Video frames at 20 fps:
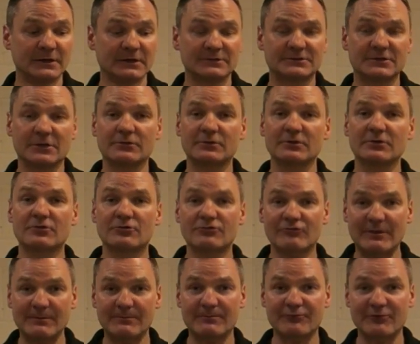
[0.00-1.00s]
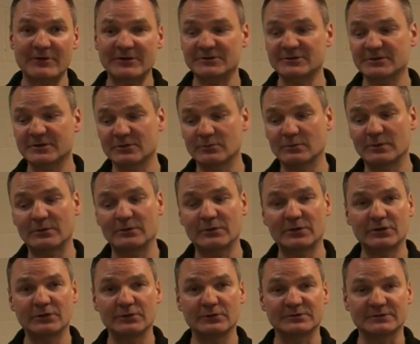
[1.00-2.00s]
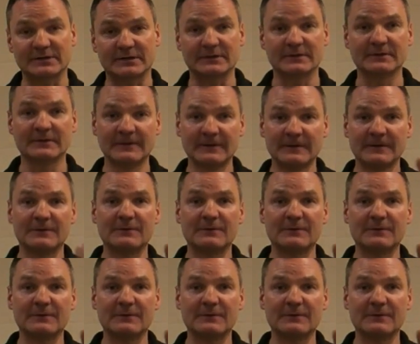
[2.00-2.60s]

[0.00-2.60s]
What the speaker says: So the grip pressure that we're using,